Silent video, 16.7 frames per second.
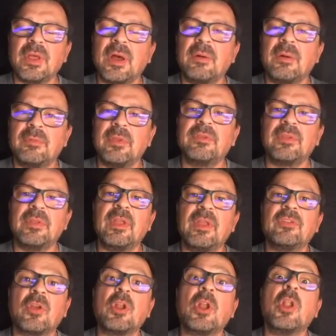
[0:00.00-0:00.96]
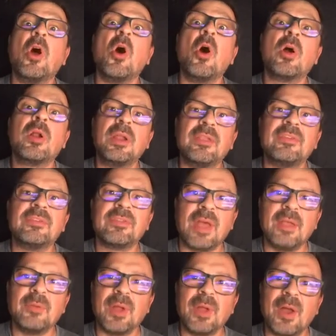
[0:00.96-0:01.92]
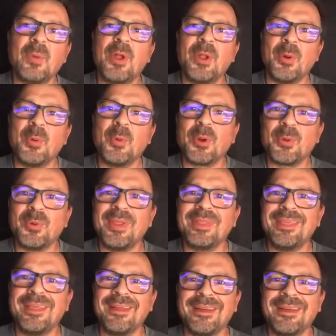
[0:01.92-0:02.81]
obviously there's a long list I want to work with,